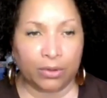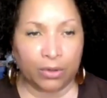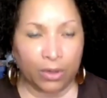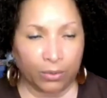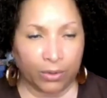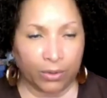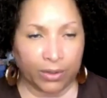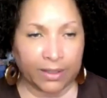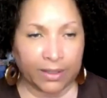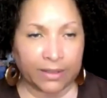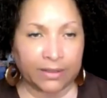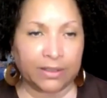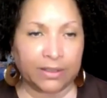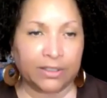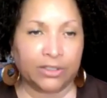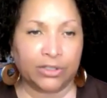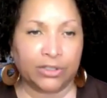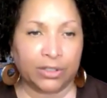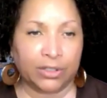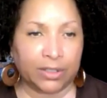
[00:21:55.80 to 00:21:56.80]
lower
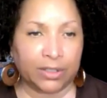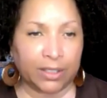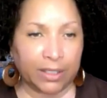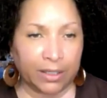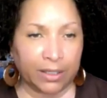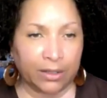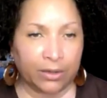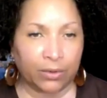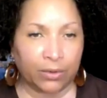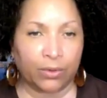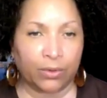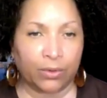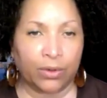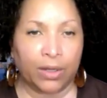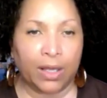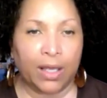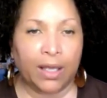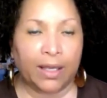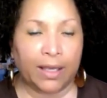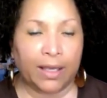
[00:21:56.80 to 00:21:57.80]
conditioned ego
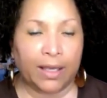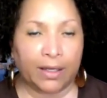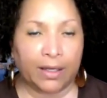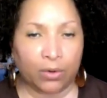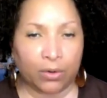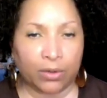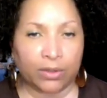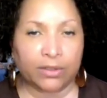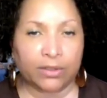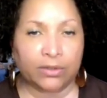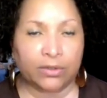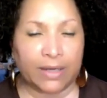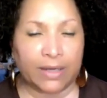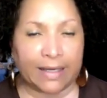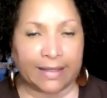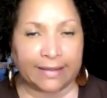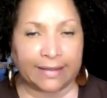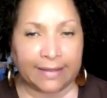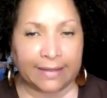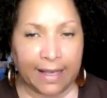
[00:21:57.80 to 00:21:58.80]
in order to
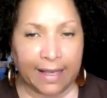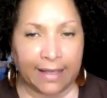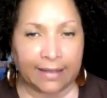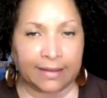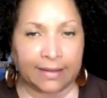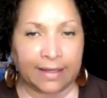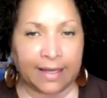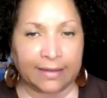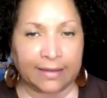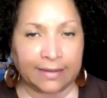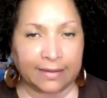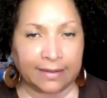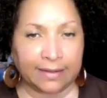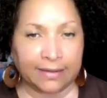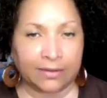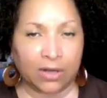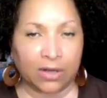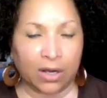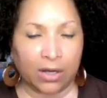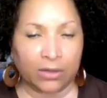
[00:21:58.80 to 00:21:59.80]
ascend and
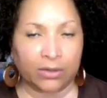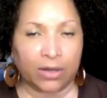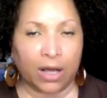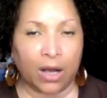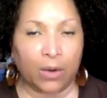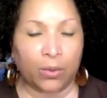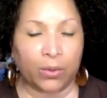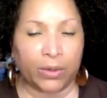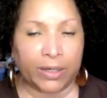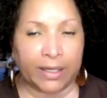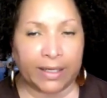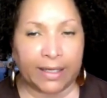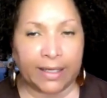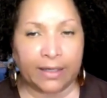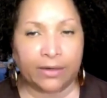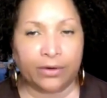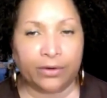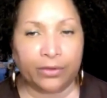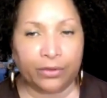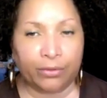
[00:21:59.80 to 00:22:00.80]
sit on our
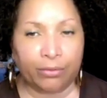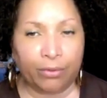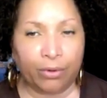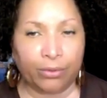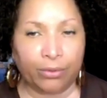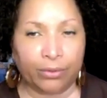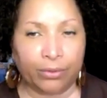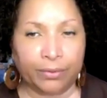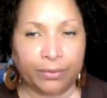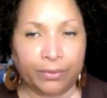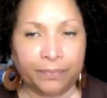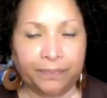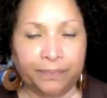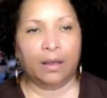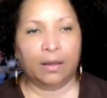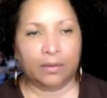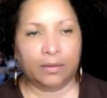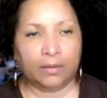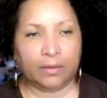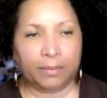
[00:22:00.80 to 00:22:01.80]
inner throne.
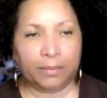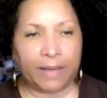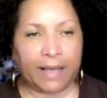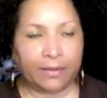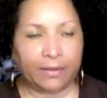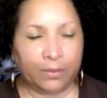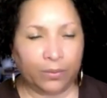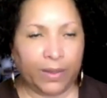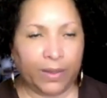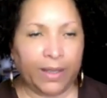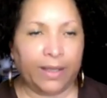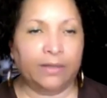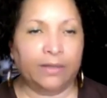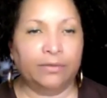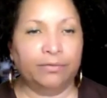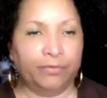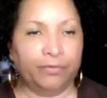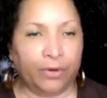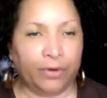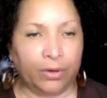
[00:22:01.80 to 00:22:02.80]
So by the
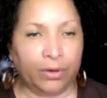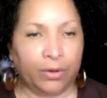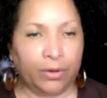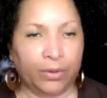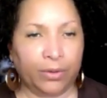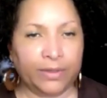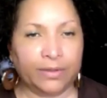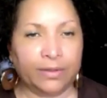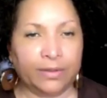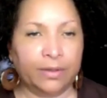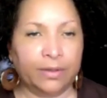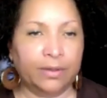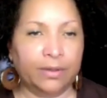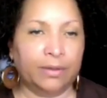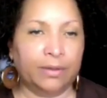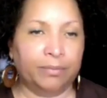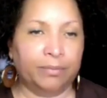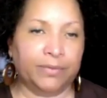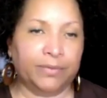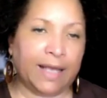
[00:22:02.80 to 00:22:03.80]
way, Virgo is
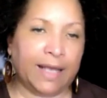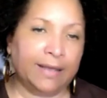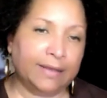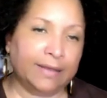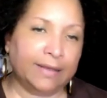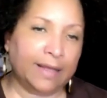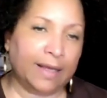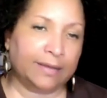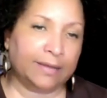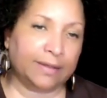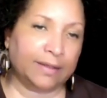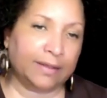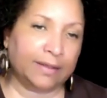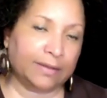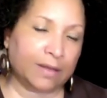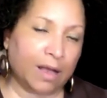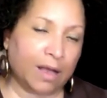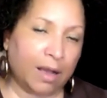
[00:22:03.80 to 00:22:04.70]
the sign that is